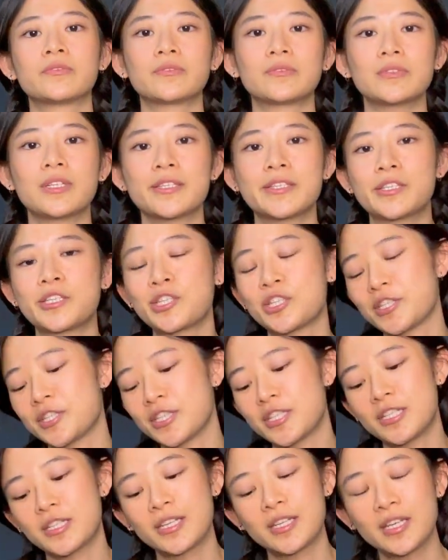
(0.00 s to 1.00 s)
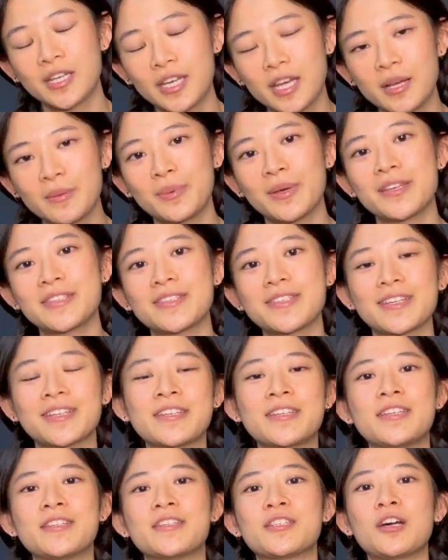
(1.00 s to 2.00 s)
It's just a basic
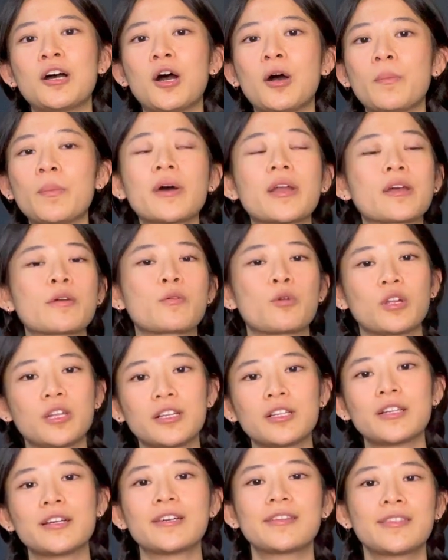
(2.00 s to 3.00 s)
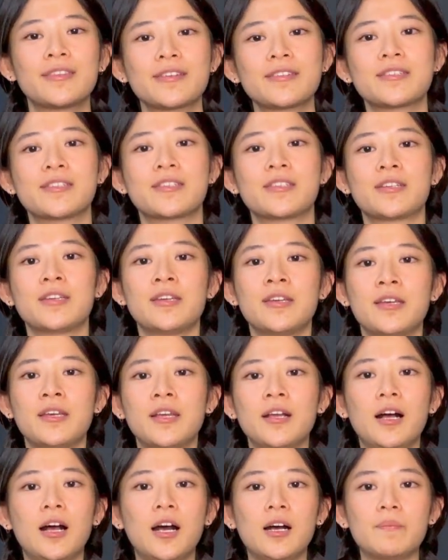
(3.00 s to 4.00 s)
knit top, but I really like this.
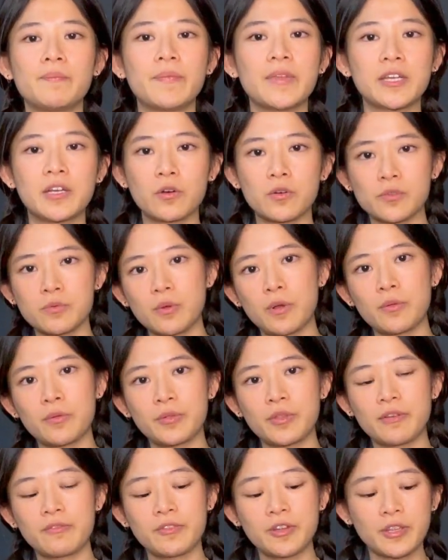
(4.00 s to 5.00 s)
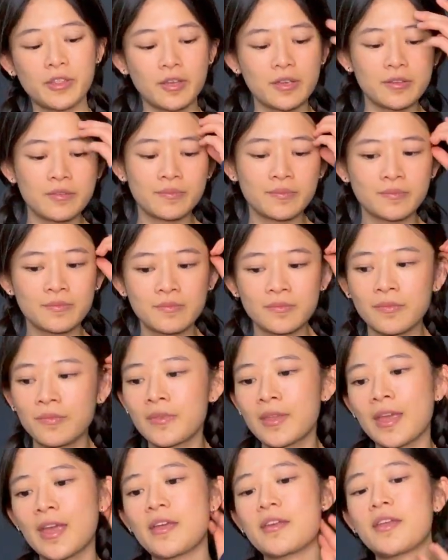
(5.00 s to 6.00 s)
It goes well with everything.
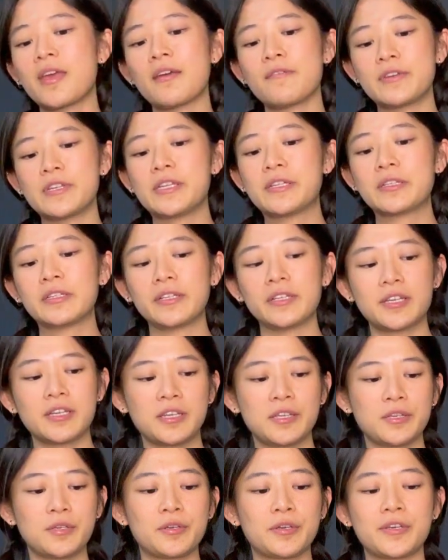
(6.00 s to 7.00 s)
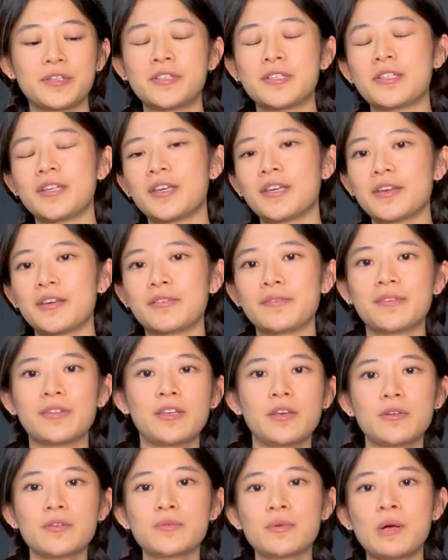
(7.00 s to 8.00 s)
And evidently you could see it. It
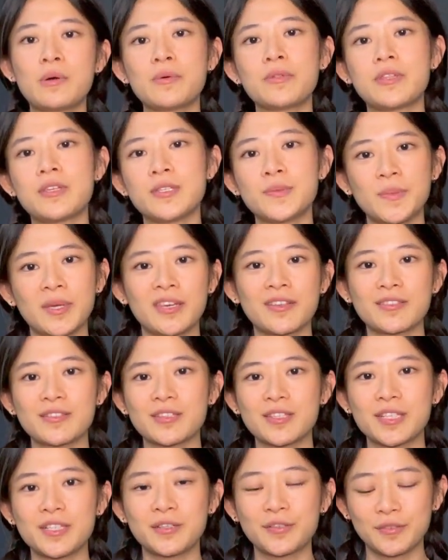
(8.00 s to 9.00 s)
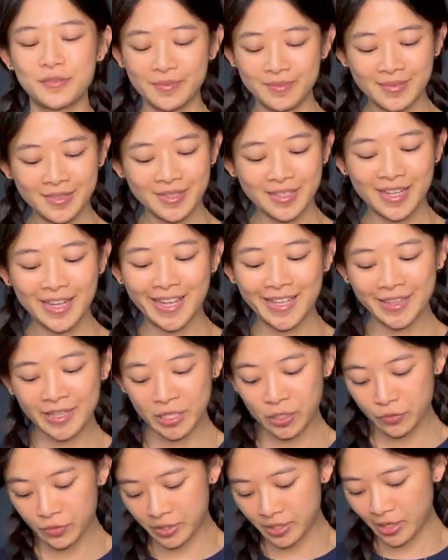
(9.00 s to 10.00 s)
goes well with these pants too. And
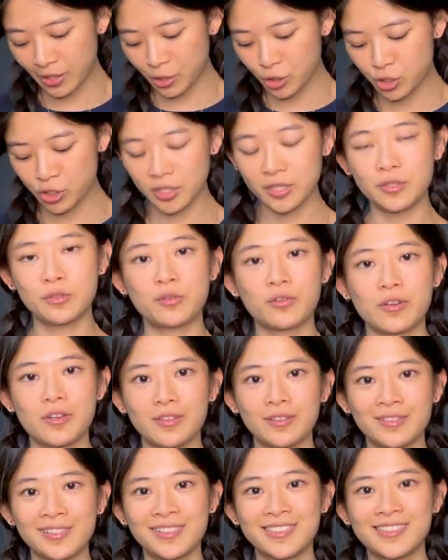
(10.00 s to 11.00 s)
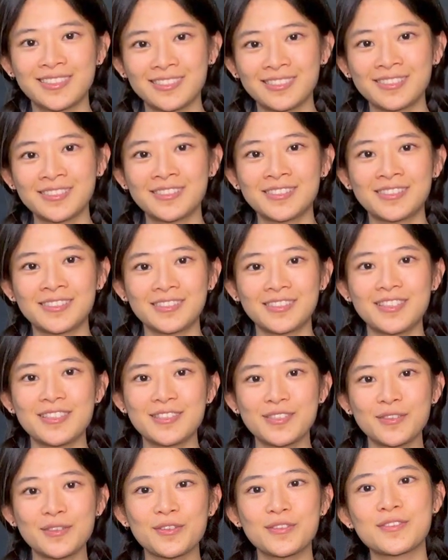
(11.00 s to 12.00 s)
they're duck shit green. This
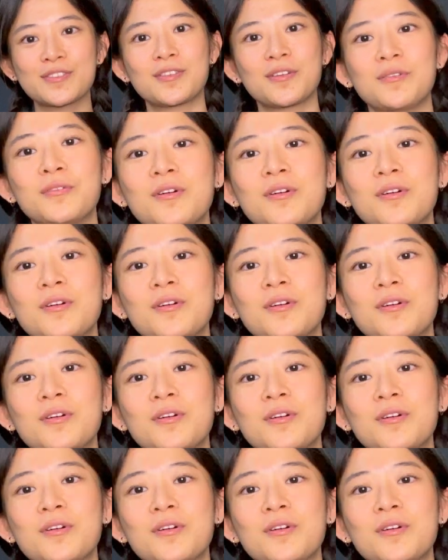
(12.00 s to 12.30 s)
looks so